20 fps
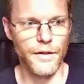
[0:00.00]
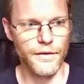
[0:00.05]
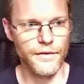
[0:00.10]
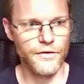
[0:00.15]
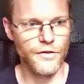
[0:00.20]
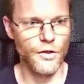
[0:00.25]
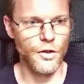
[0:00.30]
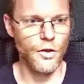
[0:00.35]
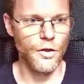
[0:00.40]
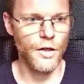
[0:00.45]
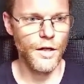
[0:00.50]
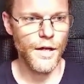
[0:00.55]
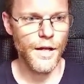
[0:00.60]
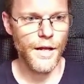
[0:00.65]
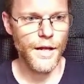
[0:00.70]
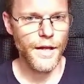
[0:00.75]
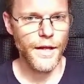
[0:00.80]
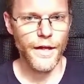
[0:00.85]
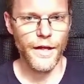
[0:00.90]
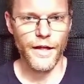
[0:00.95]
So
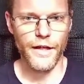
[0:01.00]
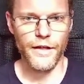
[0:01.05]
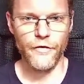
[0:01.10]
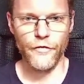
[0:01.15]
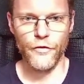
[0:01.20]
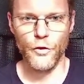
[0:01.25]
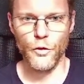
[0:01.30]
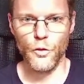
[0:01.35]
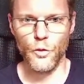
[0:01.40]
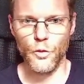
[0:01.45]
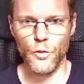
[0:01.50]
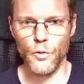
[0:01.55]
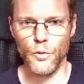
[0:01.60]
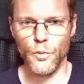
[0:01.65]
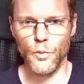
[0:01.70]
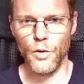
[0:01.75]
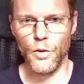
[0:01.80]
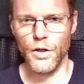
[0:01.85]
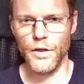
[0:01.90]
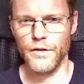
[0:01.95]
if you
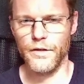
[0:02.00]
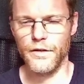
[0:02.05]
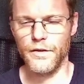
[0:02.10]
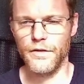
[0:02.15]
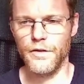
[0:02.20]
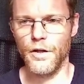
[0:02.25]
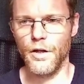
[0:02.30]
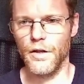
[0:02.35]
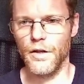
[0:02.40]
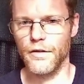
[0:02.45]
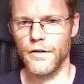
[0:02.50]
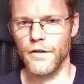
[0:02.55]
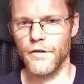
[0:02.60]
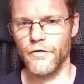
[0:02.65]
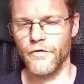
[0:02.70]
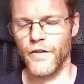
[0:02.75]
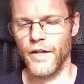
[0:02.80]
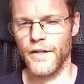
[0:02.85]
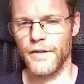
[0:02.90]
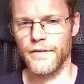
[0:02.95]
want all the
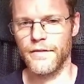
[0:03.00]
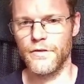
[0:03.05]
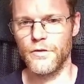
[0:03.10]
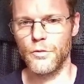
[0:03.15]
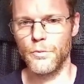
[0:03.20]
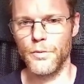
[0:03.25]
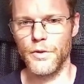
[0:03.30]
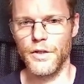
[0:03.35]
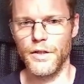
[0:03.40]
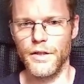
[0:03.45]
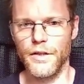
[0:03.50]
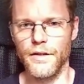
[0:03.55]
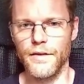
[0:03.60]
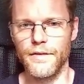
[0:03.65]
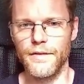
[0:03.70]
effects to be